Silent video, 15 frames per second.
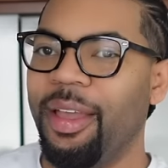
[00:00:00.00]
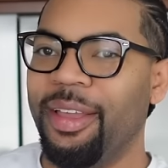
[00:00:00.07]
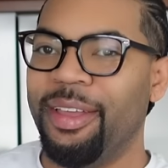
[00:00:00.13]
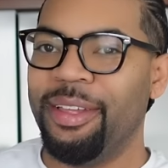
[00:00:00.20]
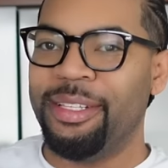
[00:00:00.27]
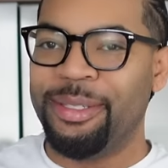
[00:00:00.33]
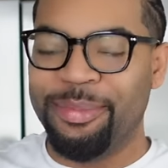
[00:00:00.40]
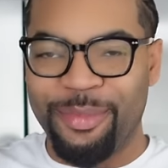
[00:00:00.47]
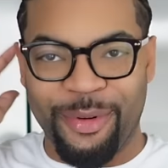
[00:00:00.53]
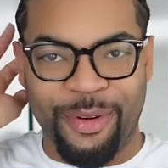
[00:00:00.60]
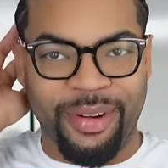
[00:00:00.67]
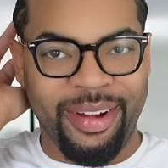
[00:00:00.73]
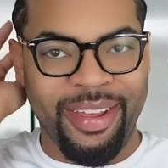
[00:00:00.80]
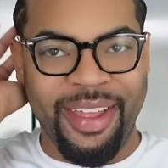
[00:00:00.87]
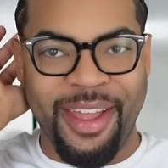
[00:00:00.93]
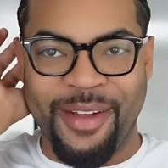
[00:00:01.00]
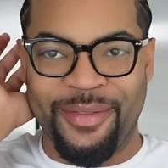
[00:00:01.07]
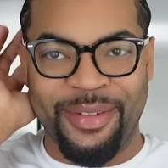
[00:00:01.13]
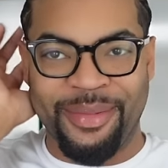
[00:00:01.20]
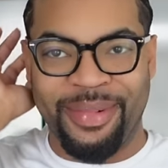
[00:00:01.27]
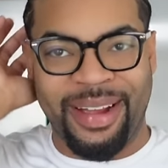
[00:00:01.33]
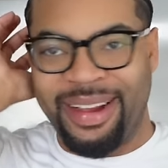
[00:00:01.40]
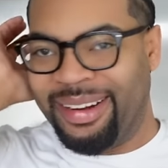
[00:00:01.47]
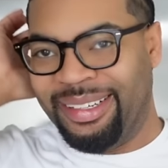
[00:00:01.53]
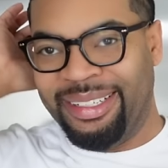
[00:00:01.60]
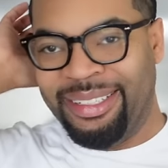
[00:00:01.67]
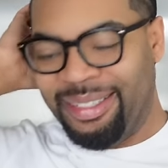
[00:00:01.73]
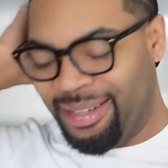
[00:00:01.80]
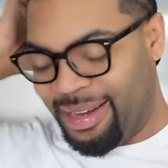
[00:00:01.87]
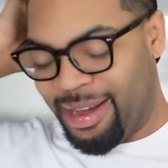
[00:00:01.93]
Good morning,
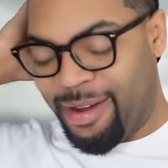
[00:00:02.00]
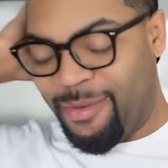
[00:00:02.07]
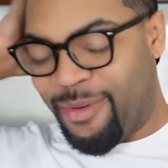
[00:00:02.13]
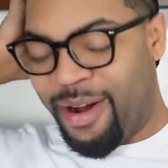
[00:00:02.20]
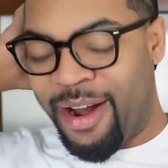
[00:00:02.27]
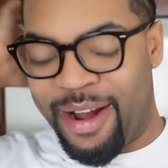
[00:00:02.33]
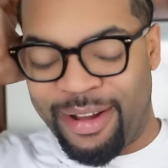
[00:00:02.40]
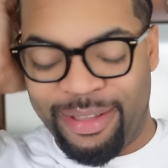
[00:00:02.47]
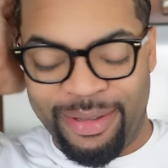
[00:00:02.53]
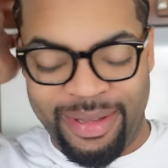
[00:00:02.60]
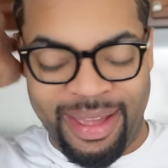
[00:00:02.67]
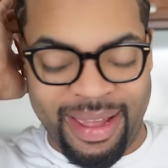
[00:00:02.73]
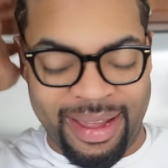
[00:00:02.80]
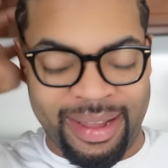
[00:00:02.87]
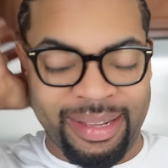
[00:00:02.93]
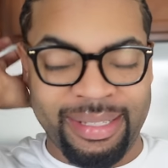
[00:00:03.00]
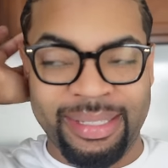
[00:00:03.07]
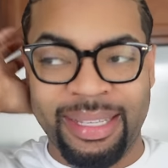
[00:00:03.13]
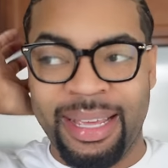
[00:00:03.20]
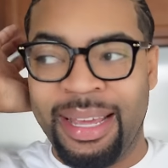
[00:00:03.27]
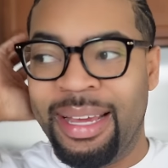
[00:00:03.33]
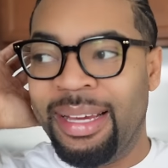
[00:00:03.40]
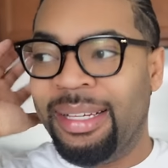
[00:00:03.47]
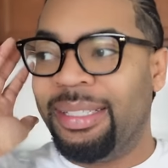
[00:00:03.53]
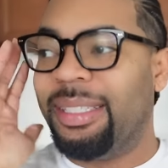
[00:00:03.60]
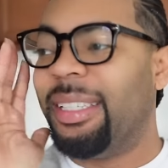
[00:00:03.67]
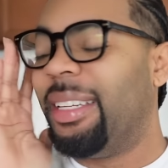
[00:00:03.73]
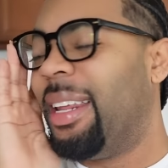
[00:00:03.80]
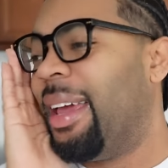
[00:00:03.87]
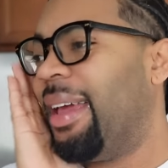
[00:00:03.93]
everybody. How are you guys?
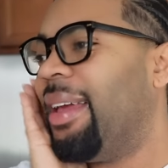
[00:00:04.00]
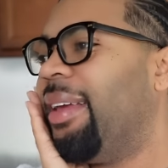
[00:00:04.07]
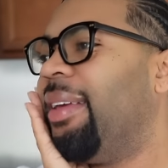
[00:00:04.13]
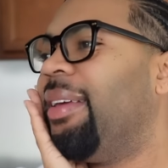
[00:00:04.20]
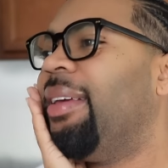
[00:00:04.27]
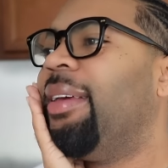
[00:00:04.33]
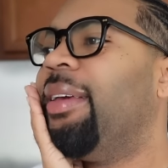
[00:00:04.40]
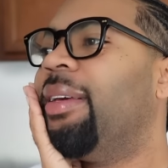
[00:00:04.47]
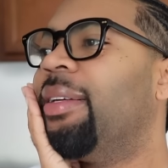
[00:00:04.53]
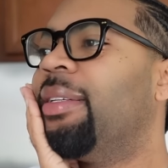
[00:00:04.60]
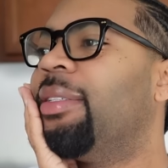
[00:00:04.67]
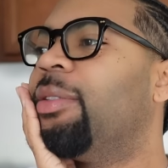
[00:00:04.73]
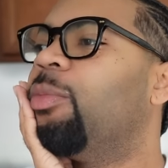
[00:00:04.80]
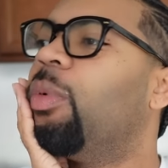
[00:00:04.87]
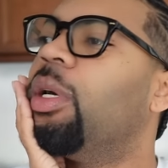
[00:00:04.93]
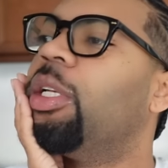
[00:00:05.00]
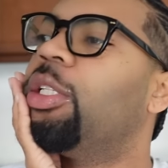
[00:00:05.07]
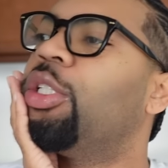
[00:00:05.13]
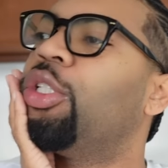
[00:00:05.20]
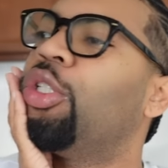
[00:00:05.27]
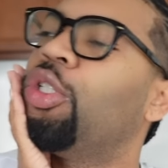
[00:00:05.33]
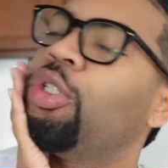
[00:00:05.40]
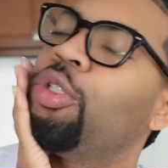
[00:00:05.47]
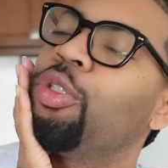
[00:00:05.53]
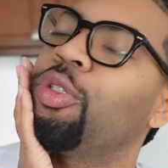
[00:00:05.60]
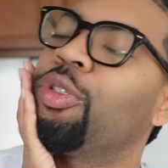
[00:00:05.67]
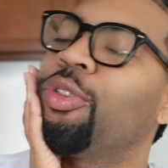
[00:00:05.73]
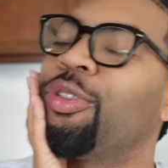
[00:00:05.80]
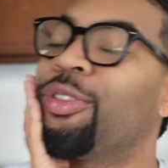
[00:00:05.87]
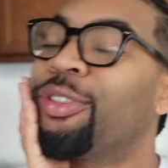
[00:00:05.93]
Today is what?
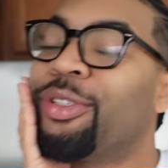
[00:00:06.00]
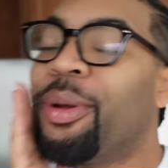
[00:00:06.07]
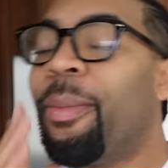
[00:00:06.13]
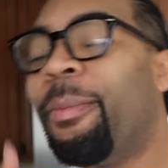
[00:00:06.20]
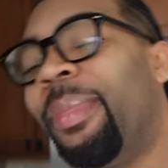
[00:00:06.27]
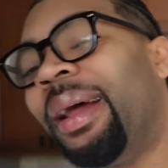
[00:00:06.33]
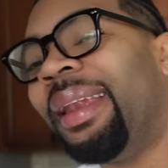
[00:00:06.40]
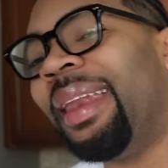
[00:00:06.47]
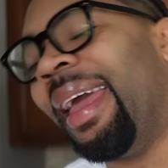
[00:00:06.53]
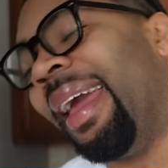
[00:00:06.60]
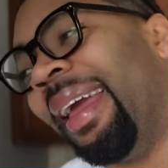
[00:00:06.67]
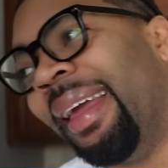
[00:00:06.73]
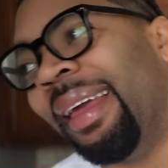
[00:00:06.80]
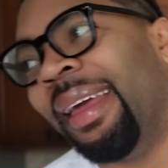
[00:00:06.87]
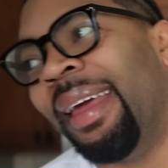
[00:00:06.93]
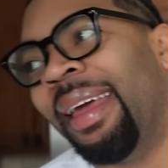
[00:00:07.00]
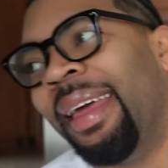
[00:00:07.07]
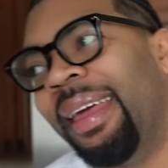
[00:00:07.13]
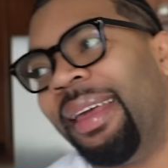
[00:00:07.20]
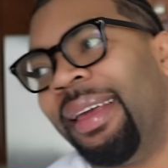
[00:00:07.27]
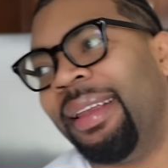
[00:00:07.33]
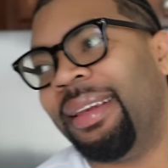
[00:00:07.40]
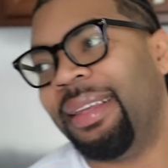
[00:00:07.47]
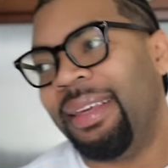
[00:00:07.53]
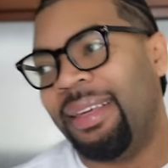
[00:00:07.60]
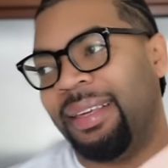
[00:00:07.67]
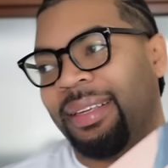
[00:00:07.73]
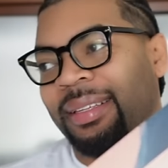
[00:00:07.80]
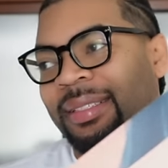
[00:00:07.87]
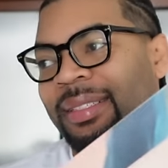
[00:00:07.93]
Monday. It
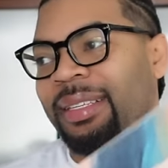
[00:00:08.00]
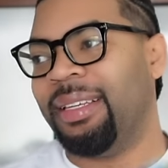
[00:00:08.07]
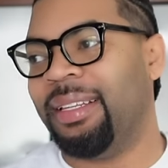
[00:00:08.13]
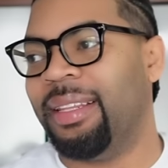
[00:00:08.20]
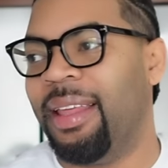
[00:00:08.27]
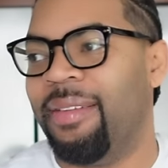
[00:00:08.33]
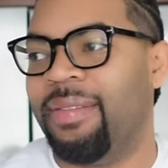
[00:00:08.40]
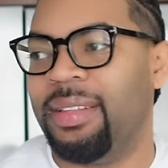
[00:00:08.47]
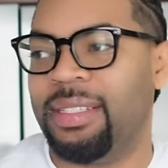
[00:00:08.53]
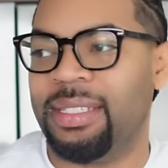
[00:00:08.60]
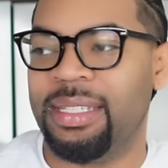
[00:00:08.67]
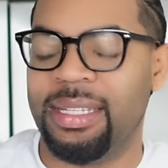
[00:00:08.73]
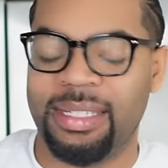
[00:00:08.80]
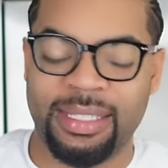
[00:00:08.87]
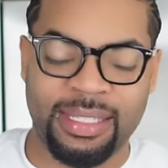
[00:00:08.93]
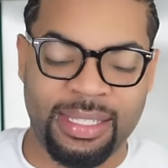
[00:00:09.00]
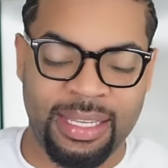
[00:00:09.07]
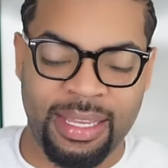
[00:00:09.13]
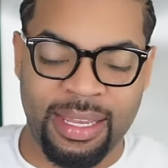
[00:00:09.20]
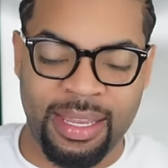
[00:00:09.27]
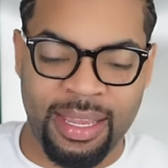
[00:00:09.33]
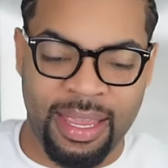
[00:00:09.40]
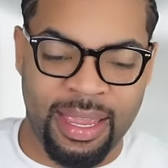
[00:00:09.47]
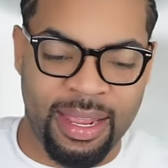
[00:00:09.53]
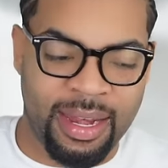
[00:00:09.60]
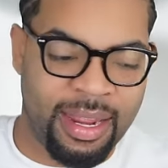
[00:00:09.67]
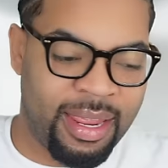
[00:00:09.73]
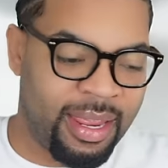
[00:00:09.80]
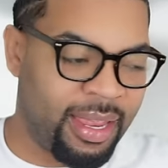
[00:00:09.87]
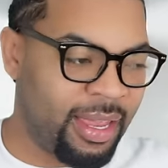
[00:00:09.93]
is 11:16 and
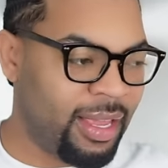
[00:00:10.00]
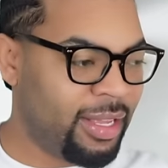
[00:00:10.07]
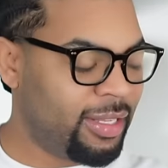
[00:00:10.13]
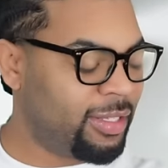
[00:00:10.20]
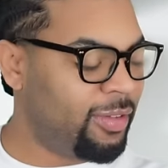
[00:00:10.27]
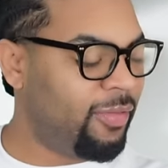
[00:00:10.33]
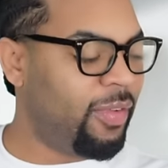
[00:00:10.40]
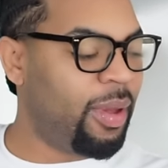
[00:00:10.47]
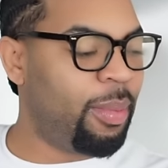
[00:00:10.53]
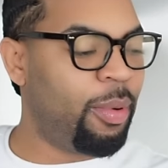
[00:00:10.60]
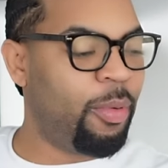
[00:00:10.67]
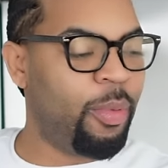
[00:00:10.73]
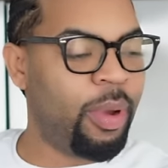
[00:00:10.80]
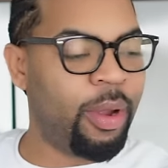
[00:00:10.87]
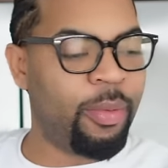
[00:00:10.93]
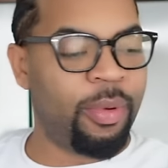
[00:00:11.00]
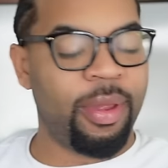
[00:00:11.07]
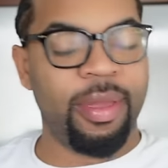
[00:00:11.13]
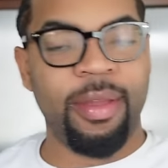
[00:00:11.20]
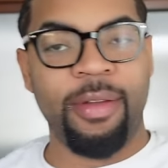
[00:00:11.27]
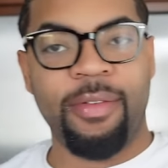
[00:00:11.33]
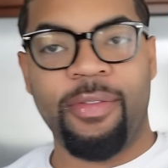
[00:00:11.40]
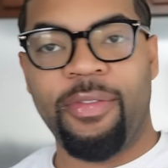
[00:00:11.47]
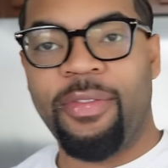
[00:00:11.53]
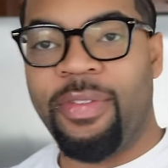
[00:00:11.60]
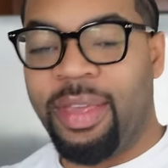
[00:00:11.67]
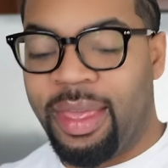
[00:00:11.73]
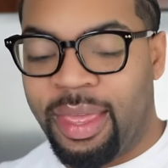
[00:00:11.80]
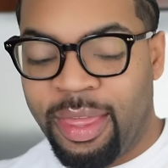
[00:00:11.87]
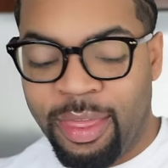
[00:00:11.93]
it is February
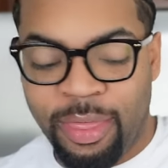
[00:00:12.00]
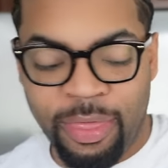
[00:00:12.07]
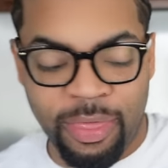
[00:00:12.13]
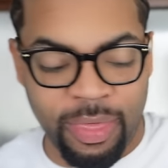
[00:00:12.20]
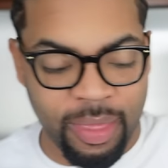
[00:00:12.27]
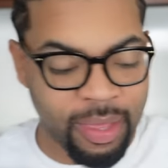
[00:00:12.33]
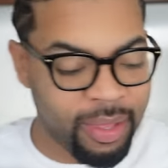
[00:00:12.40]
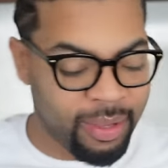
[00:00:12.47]
5th.